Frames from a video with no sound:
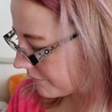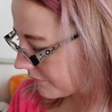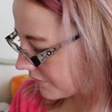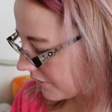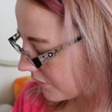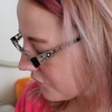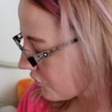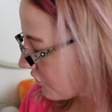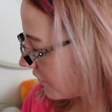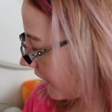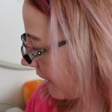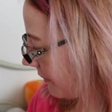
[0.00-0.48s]

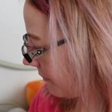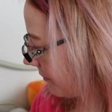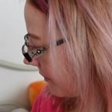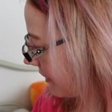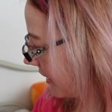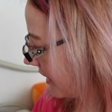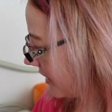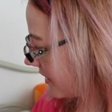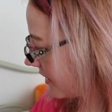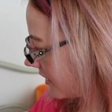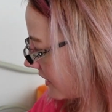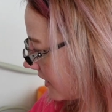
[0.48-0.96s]
So yeah,
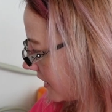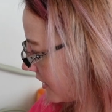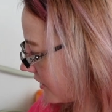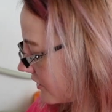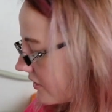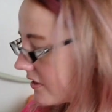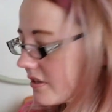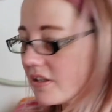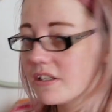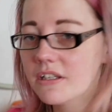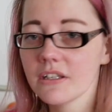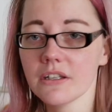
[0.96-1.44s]
this is
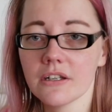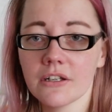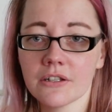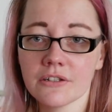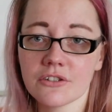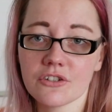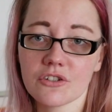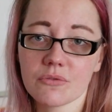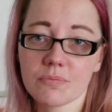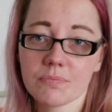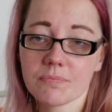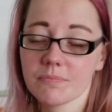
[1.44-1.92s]
the
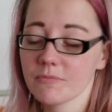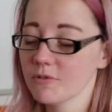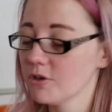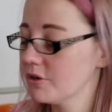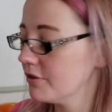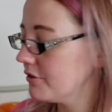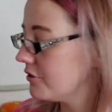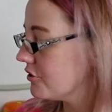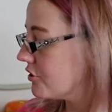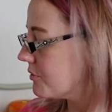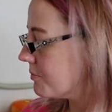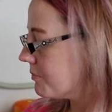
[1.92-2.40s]

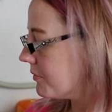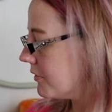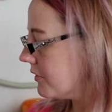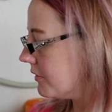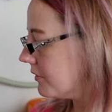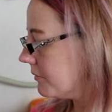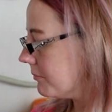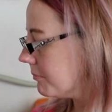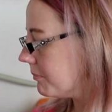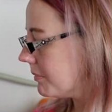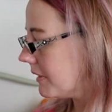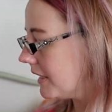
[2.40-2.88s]

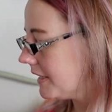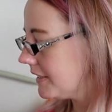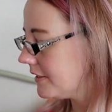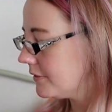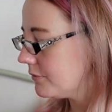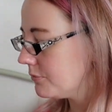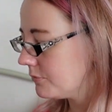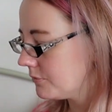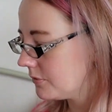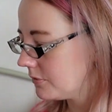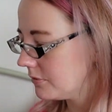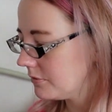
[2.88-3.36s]
unspun
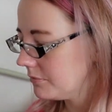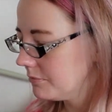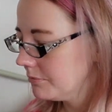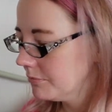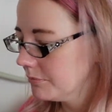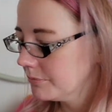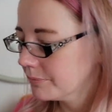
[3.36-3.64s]
plaited wool.